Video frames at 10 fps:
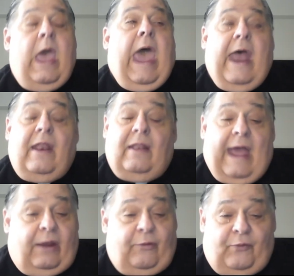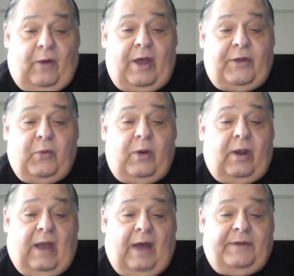And lack of funds were a
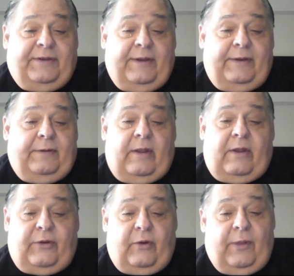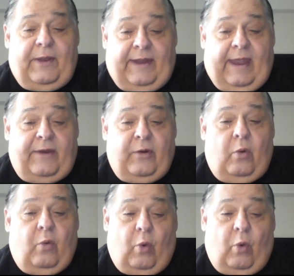constant during the
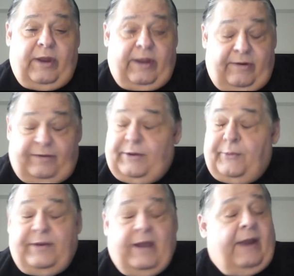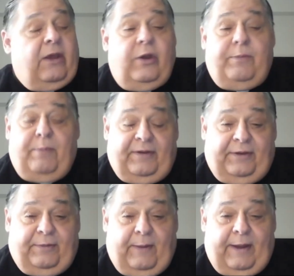Daniel Warner years. He was not a good
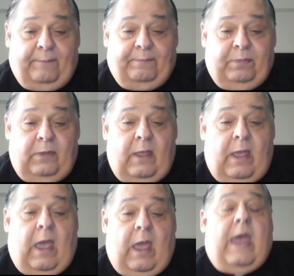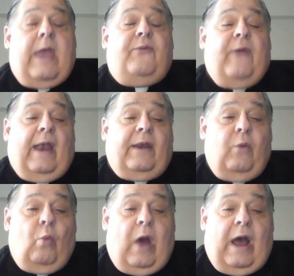businessman. In fact,
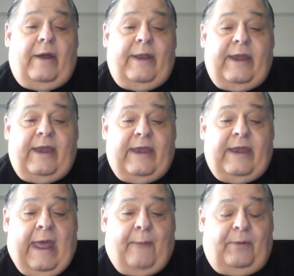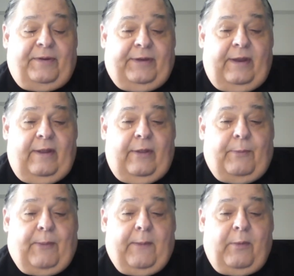while in Indianapolis, the
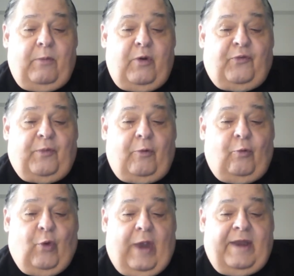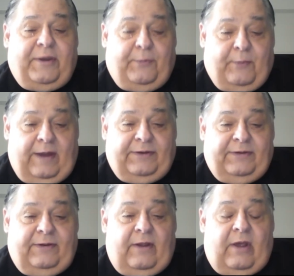paper moved from a rented
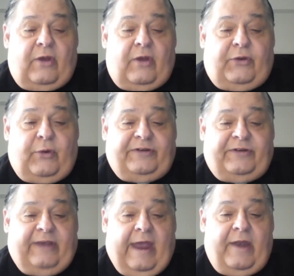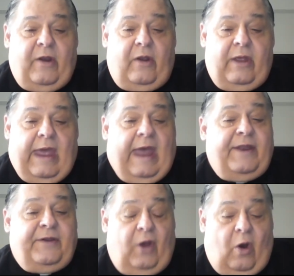space to a shed at
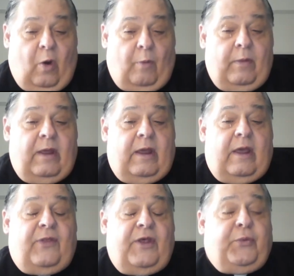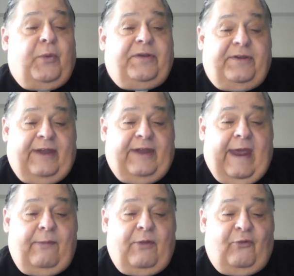his home. This was to
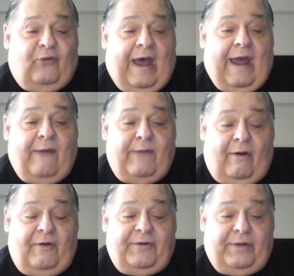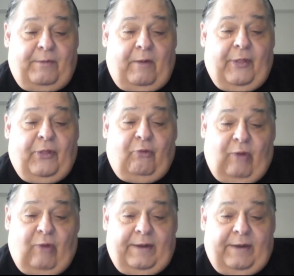save the $5 a month
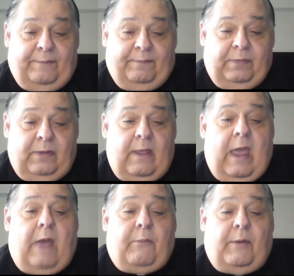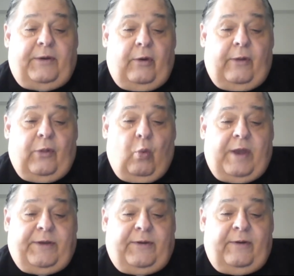rent. But during the
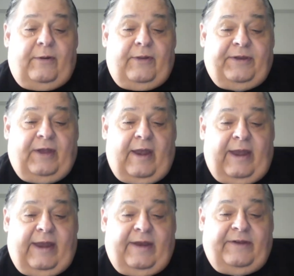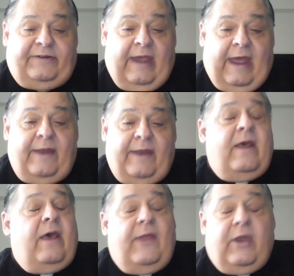winter, this unheated shed,
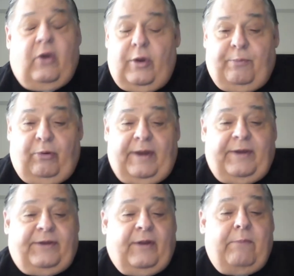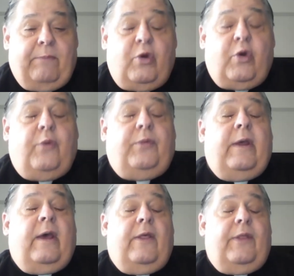they couldn't print, so they moved
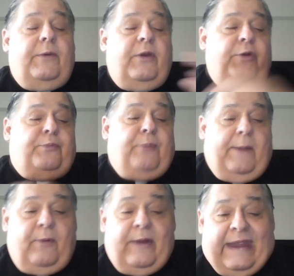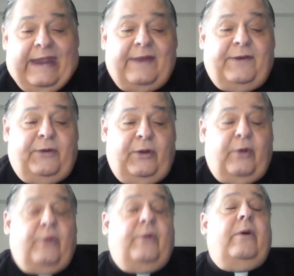the newspaper
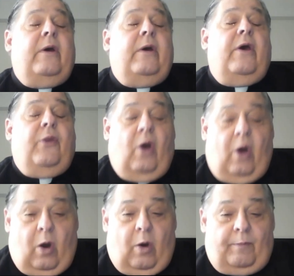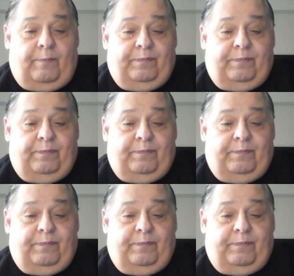into the home.